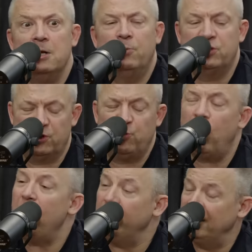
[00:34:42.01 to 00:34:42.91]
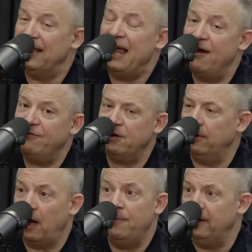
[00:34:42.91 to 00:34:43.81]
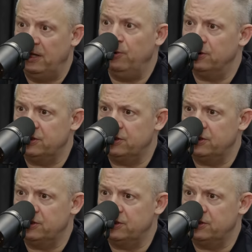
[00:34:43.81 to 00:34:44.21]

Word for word: which is why we left. I mean, it was.